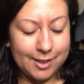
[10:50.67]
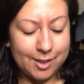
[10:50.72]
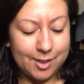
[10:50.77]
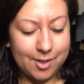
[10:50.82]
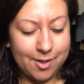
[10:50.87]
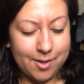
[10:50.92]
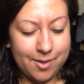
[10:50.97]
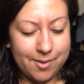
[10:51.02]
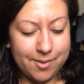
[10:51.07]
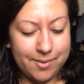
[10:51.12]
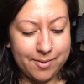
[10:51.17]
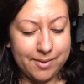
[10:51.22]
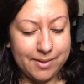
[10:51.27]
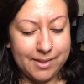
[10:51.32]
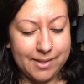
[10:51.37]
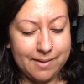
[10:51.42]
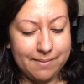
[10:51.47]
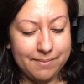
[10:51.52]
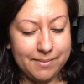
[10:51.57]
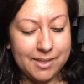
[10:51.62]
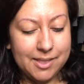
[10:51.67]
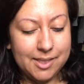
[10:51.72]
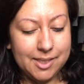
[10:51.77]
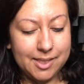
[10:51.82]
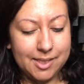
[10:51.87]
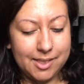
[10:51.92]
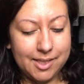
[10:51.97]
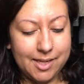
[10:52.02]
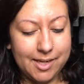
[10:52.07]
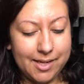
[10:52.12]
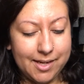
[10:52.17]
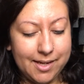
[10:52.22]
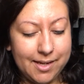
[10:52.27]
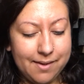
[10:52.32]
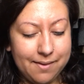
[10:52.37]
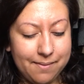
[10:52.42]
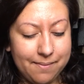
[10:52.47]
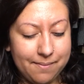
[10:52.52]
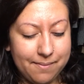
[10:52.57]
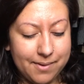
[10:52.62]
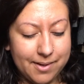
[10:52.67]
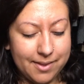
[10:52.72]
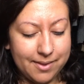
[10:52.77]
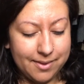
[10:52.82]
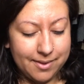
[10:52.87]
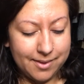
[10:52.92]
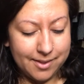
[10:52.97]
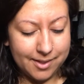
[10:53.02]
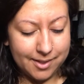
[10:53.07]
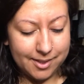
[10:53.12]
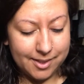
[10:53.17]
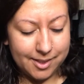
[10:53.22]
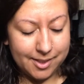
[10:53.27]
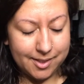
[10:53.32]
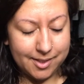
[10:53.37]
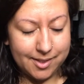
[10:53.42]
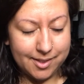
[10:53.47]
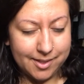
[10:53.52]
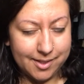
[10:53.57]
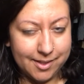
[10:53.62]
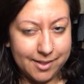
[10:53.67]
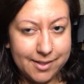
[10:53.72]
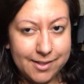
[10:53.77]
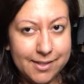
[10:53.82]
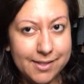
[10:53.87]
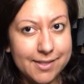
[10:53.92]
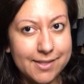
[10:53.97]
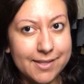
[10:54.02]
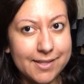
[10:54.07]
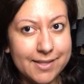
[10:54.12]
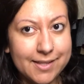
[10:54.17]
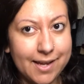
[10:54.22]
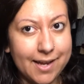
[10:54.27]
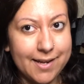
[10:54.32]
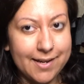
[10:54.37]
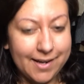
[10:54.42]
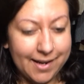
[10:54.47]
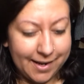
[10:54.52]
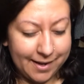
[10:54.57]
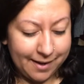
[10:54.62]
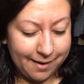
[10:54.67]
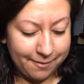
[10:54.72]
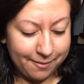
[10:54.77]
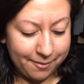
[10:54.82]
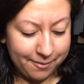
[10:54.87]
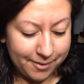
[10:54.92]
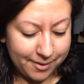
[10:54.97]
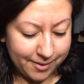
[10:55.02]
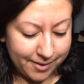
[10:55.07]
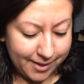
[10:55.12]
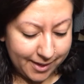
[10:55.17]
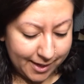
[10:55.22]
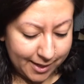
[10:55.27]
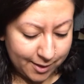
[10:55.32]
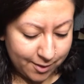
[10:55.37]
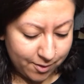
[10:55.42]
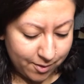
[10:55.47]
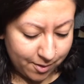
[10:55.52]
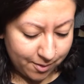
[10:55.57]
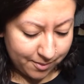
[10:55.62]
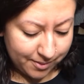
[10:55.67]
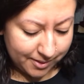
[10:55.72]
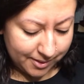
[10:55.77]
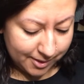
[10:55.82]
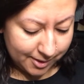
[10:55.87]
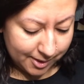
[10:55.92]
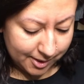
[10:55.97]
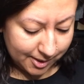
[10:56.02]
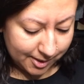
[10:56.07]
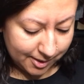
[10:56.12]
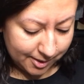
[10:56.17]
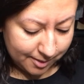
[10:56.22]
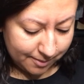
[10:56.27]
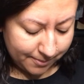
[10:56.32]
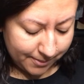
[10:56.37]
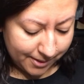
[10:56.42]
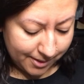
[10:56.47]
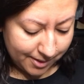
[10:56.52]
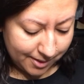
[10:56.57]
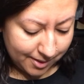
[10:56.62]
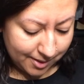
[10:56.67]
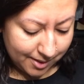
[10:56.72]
So, let me see what this is. Again, I have a feeling I know what this is. But...